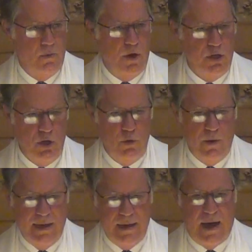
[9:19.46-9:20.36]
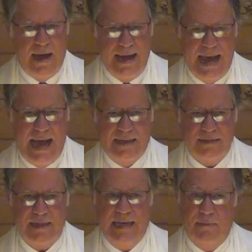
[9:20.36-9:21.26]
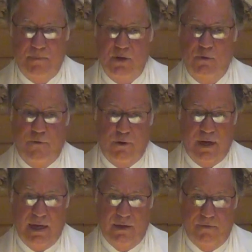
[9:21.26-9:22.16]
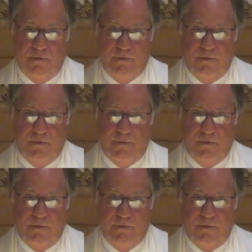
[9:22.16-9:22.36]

what you and I ask him to forgive.